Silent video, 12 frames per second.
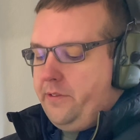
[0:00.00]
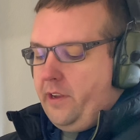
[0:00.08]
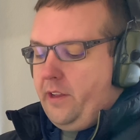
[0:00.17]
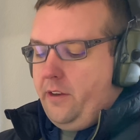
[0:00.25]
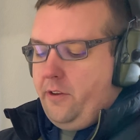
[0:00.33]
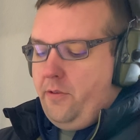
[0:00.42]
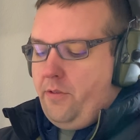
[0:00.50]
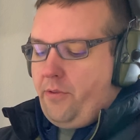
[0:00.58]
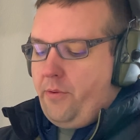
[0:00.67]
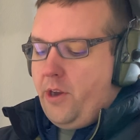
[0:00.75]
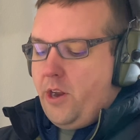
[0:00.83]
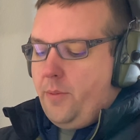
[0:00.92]
I can do
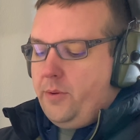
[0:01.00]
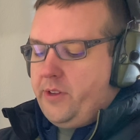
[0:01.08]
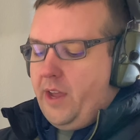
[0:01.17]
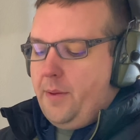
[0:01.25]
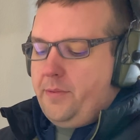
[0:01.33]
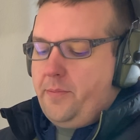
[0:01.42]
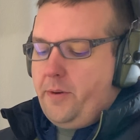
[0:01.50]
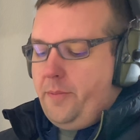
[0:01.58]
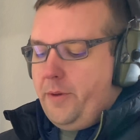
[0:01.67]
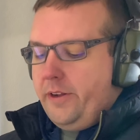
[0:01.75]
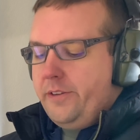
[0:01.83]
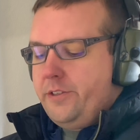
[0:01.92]
3 double taps pretty
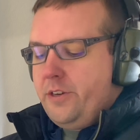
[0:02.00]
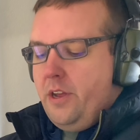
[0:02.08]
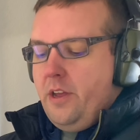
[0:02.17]
much,